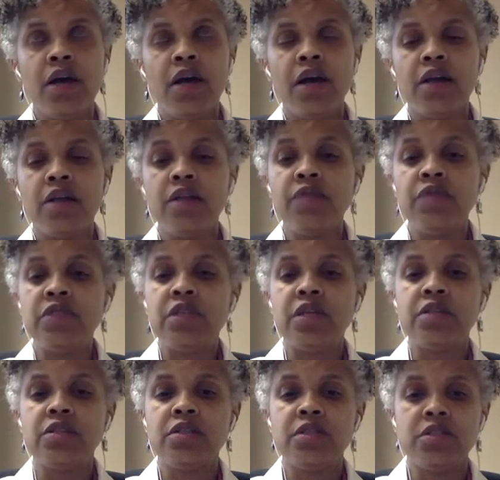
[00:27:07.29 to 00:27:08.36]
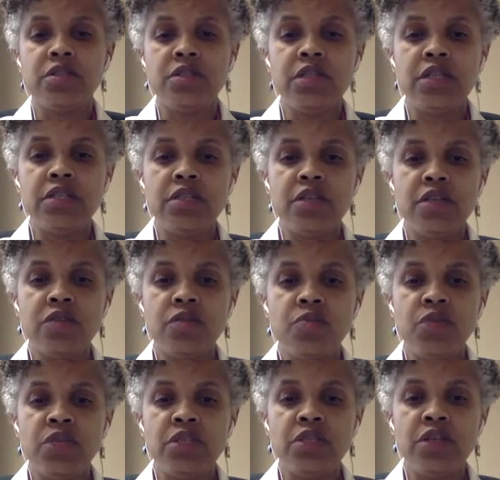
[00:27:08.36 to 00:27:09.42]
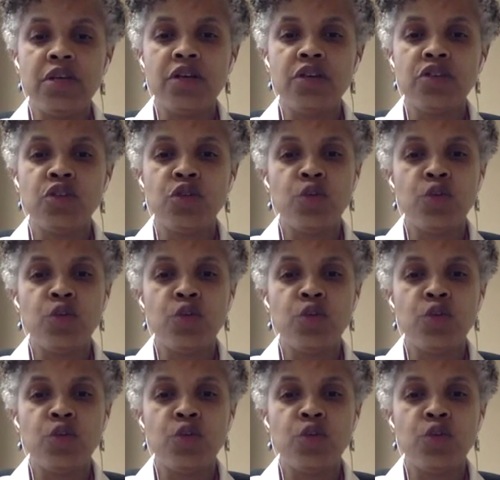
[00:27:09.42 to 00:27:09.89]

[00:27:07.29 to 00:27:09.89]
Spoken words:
lymphocytes such as T cells and B cells,